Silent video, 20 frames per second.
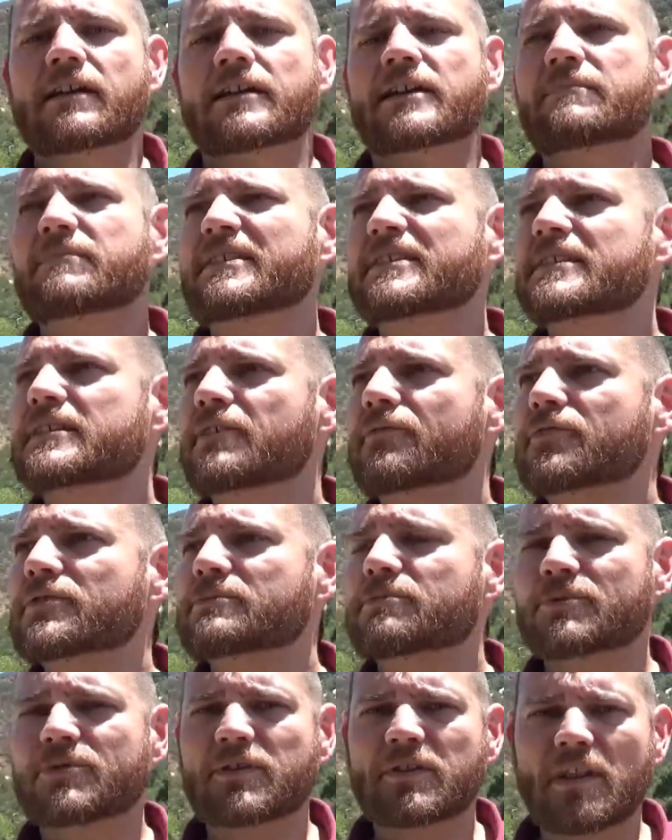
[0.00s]
can mean the difference
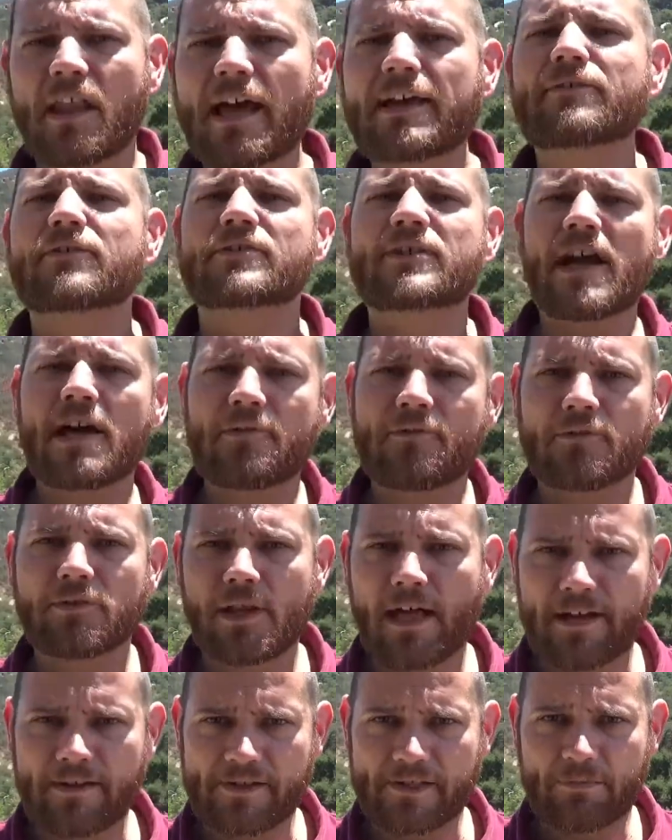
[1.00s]
between life or death for a
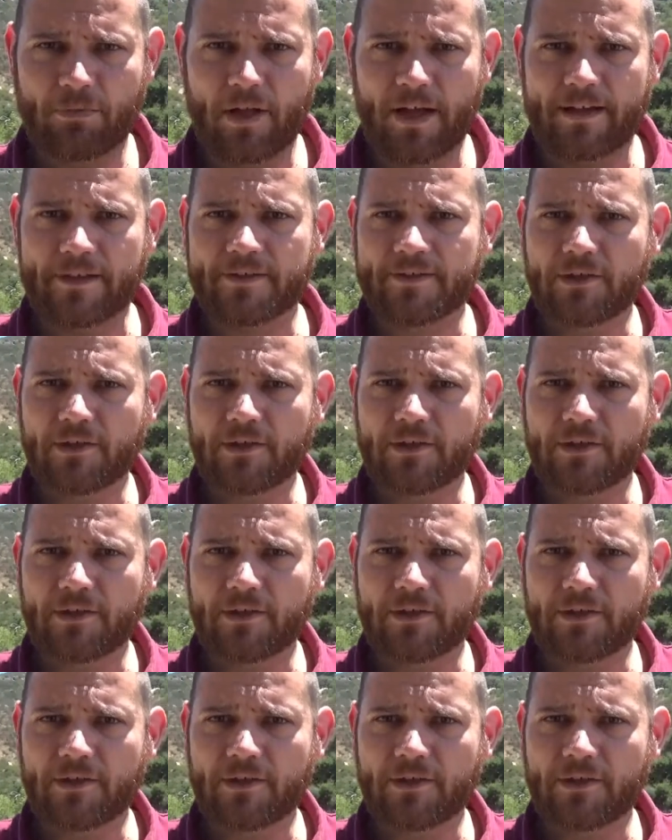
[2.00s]
lot of these plants.